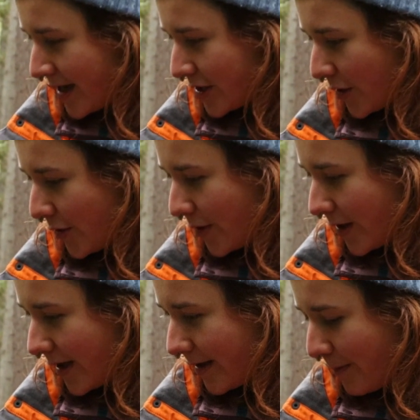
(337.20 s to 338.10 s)
So
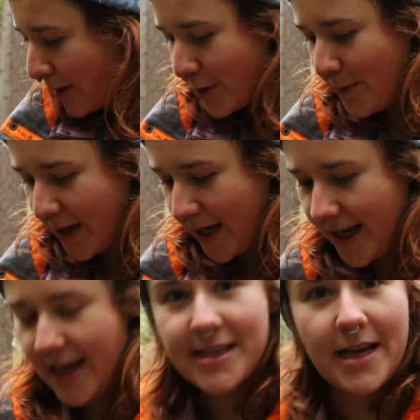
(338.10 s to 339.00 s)
mushroom picking
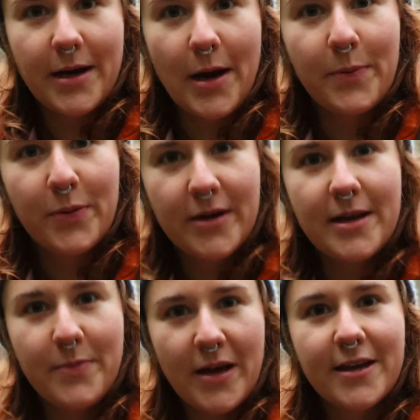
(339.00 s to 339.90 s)
is like a
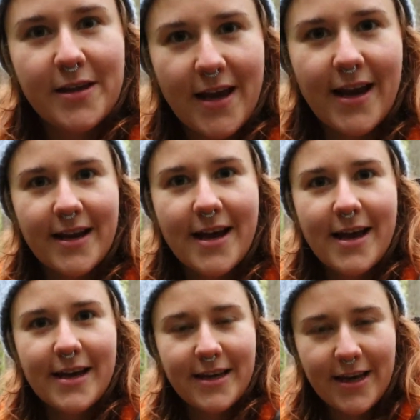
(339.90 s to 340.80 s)
pretty big thing
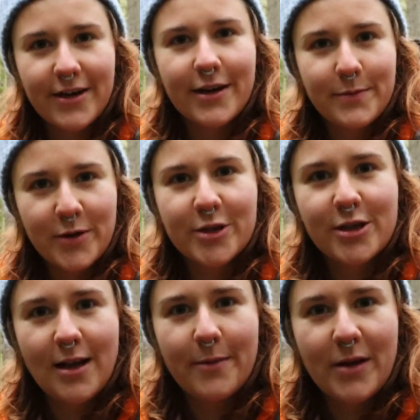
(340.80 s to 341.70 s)
here in British
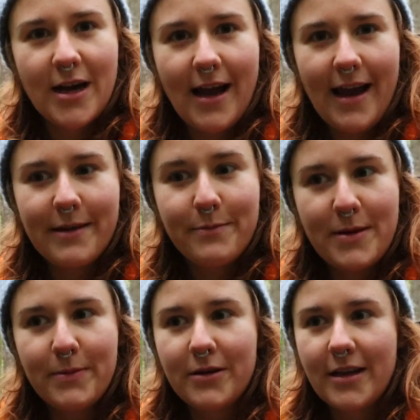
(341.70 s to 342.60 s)
Columbia, and
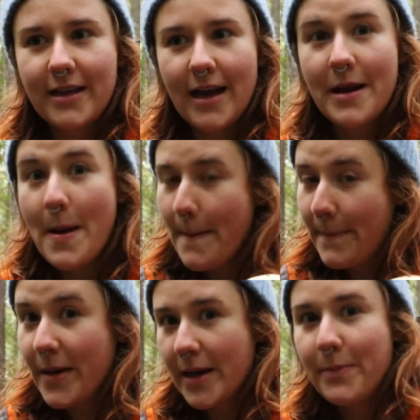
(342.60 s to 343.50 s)
people can get
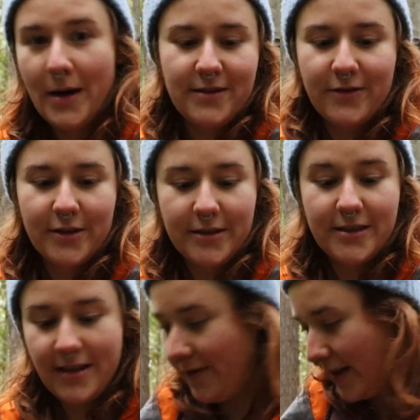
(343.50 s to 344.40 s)
big bucks for
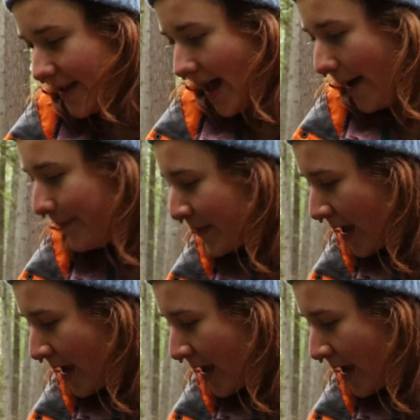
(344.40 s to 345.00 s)
stuff like that.